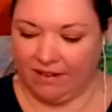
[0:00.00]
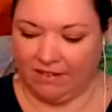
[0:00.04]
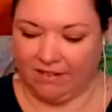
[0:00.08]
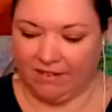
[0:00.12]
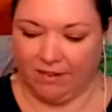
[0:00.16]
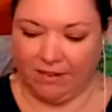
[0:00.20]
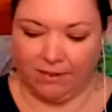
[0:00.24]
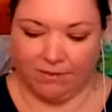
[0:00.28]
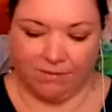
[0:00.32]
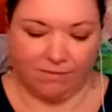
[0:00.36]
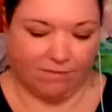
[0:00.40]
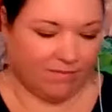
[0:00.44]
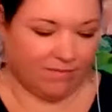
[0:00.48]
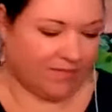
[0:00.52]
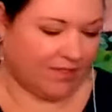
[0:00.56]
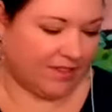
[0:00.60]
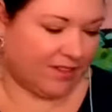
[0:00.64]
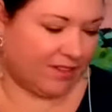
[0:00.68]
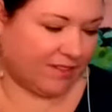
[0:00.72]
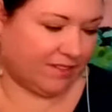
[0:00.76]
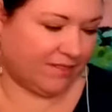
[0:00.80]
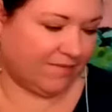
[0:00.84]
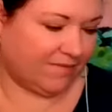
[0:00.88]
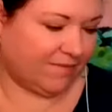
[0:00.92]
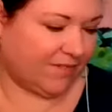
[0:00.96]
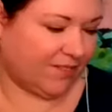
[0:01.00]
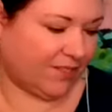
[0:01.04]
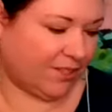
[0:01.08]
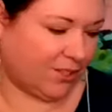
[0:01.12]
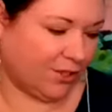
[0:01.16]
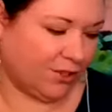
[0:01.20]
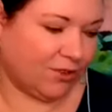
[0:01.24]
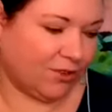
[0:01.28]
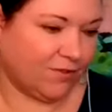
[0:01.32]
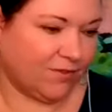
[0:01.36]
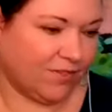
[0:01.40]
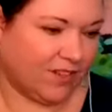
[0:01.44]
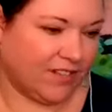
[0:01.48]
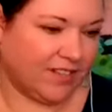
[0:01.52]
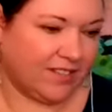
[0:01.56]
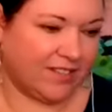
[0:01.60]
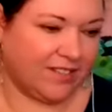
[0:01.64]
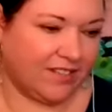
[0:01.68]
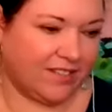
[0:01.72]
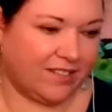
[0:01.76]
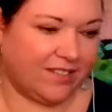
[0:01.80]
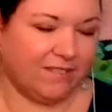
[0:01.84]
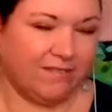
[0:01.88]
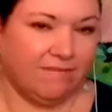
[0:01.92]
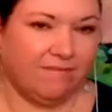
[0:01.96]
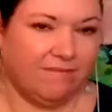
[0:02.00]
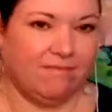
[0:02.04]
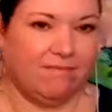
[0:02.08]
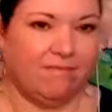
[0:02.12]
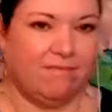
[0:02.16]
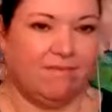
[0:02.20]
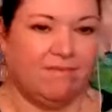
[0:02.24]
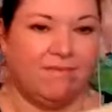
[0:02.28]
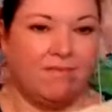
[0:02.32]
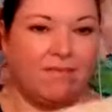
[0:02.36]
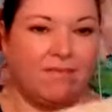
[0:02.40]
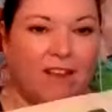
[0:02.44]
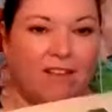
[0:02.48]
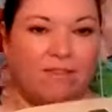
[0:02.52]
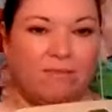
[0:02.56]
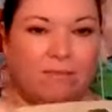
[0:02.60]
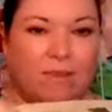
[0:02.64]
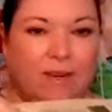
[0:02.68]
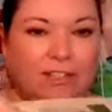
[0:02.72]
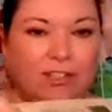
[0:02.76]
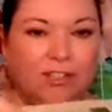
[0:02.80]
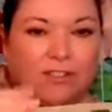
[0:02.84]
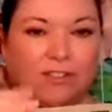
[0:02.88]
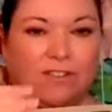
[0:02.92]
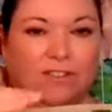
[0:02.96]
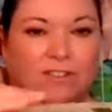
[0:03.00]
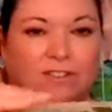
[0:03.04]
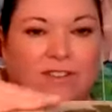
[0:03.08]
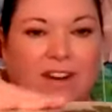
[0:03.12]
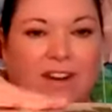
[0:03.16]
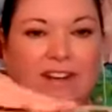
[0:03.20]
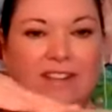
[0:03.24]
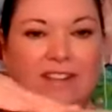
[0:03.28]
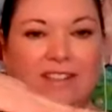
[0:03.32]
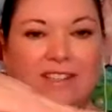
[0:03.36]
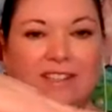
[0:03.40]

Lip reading: don't know, the surface of my journal, right?